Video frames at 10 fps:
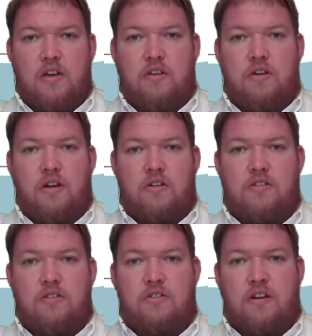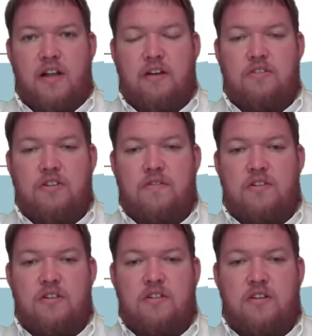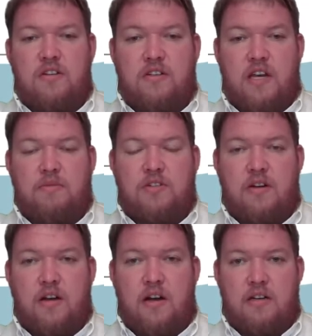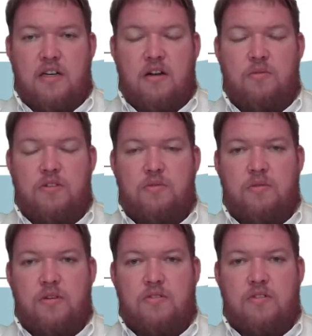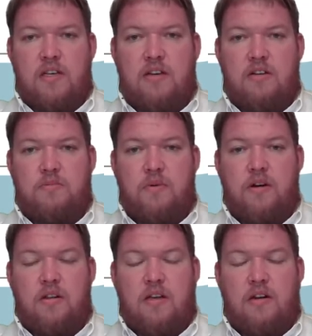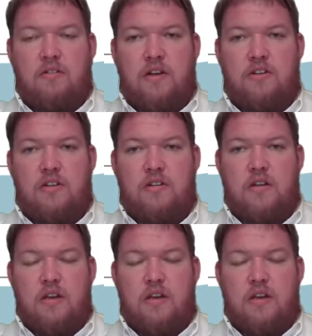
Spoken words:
You can also use cloud services such as Amazon Cognito, which we were using here as part of the integration,